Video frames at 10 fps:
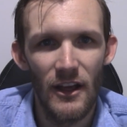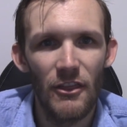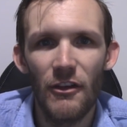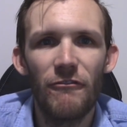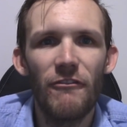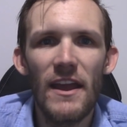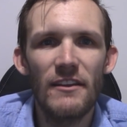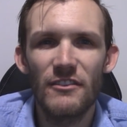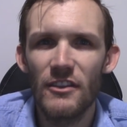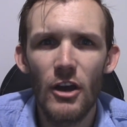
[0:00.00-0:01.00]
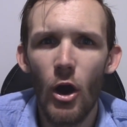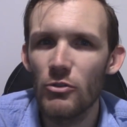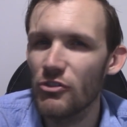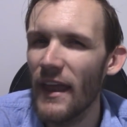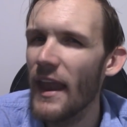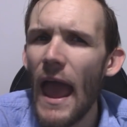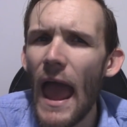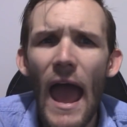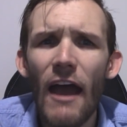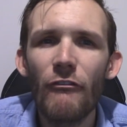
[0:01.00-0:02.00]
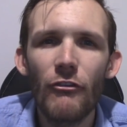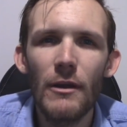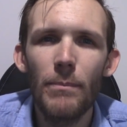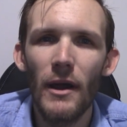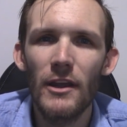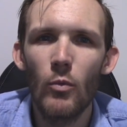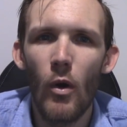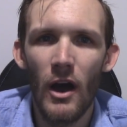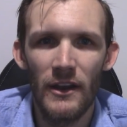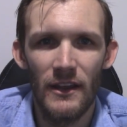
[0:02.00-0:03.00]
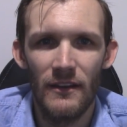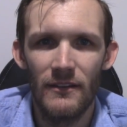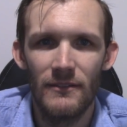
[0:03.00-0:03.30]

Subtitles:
The face, the coach that everybody wanted,